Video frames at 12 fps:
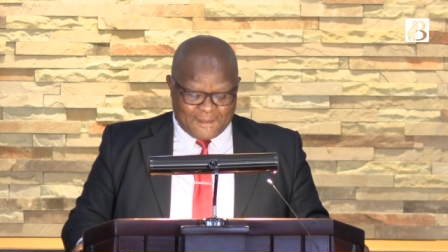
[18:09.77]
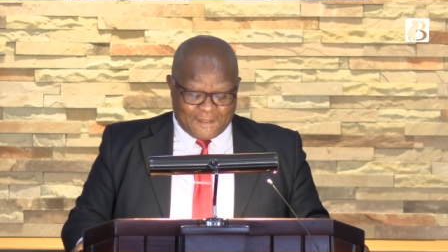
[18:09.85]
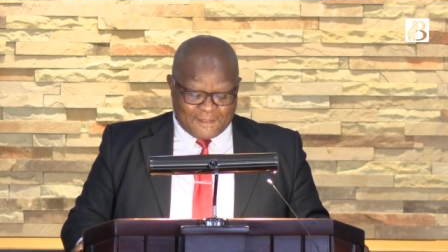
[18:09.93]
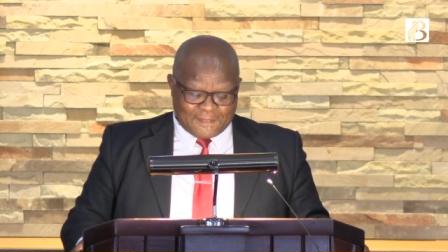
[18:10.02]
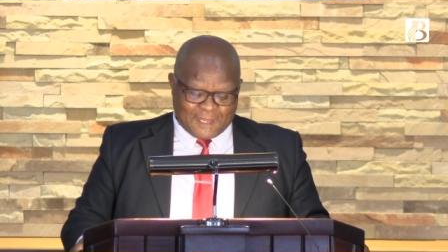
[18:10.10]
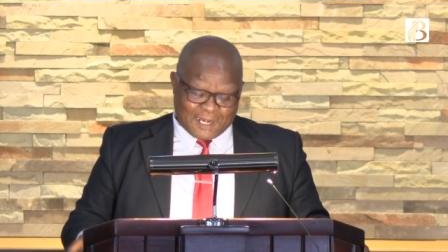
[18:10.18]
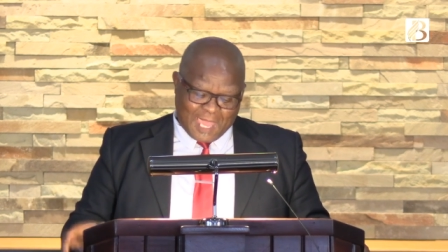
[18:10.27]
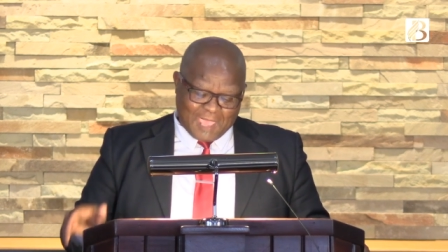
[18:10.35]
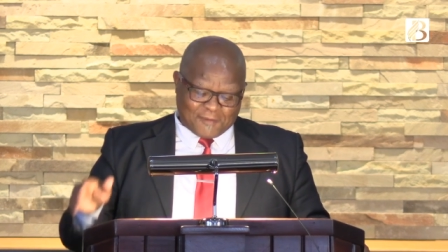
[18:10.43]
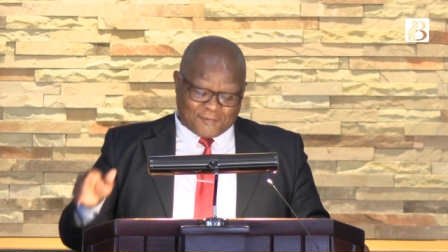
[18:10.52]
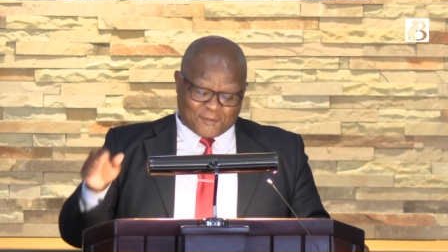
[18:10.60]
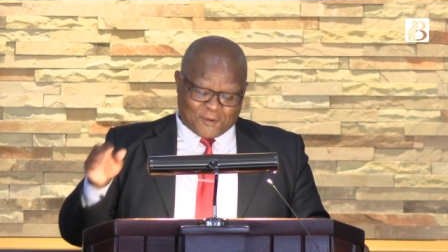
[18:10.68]
The
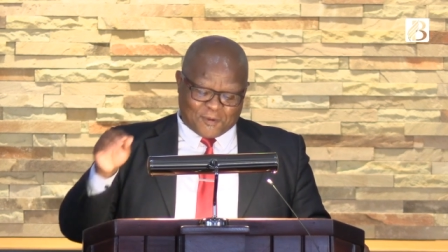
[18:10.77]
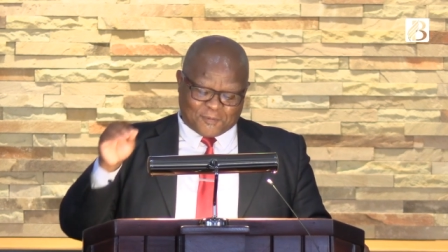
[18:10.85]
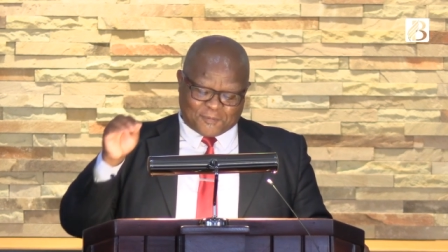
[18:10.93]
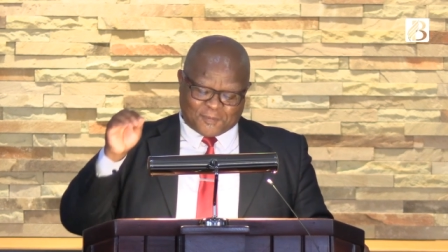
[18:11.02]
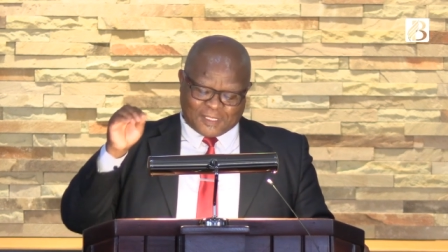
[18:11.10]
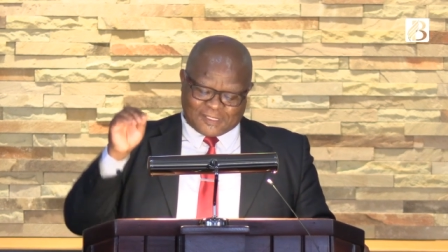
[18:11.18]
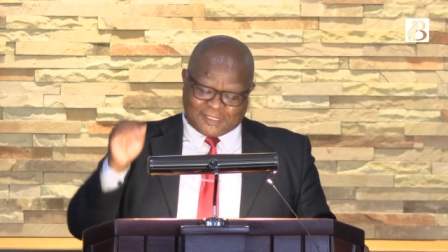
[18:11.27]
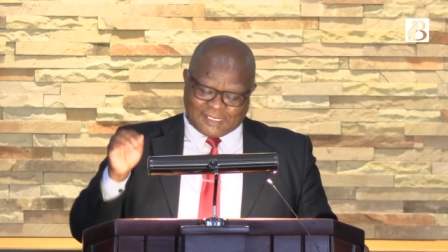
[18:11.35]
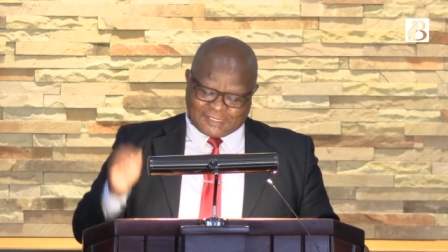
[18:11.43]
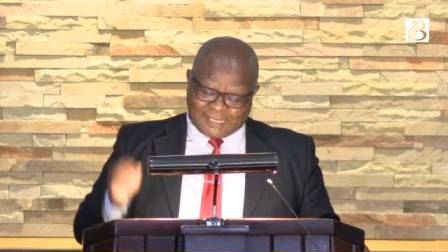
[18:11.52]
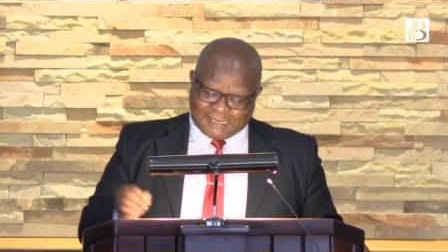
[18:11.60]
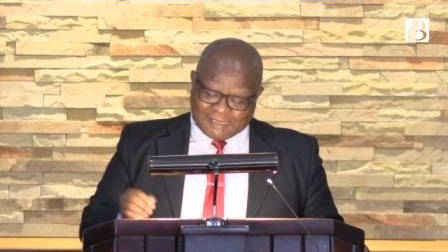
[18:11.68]
life of this
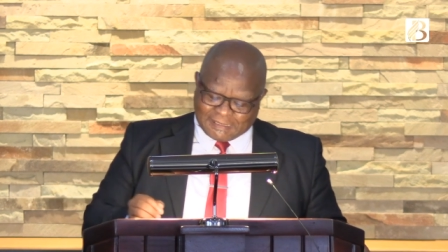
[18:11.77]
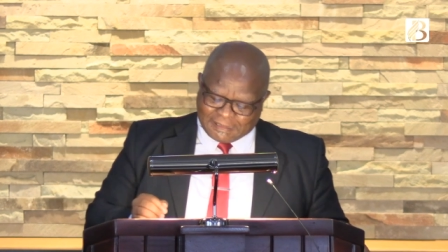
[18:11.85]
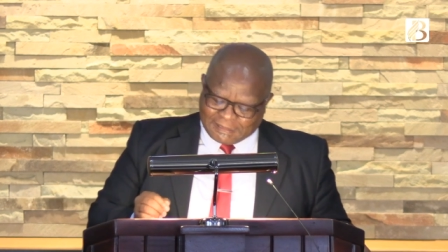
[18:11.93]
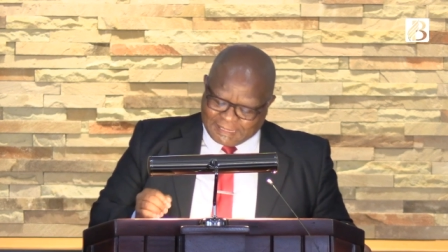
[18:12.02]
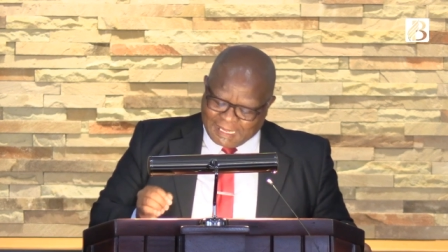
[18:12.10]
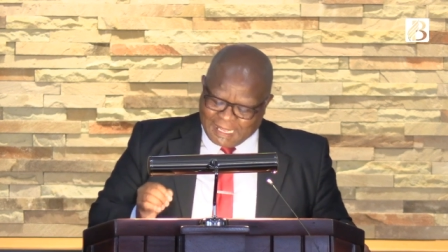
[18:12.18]
descendant